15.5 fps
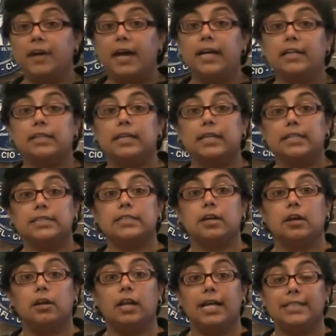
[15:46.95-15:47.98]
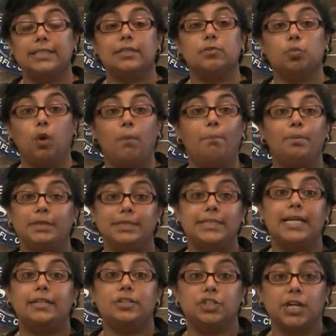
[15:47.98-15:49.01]
And in fact, it's less than
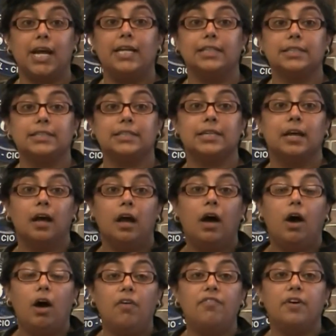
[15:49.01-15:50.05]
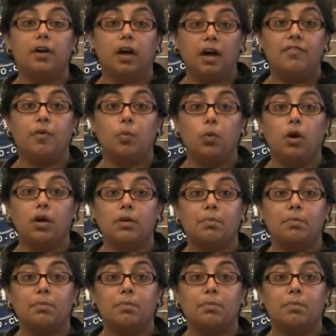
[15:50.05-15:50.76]
1% chance of